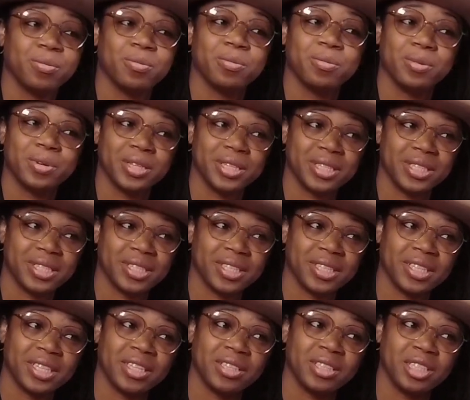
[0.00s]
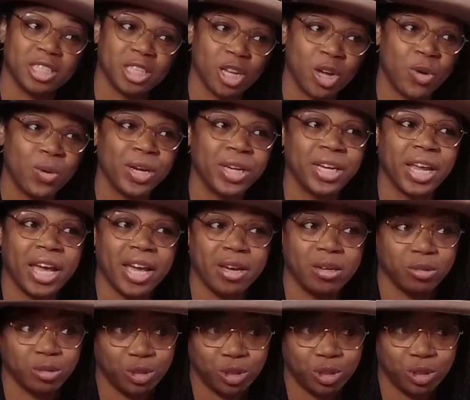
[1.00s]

was slowing down